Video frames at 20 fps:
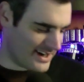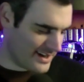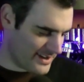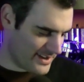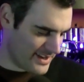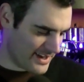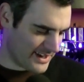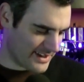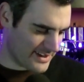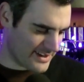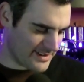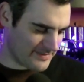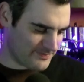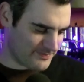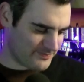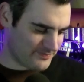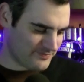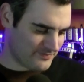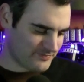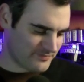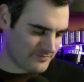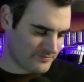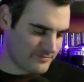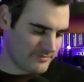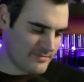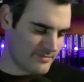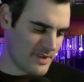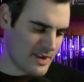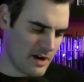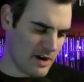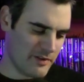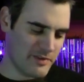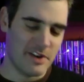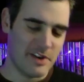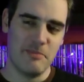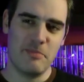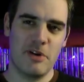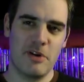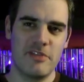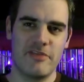I think that
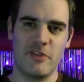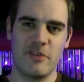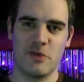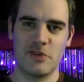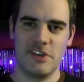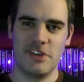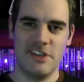obviously both Force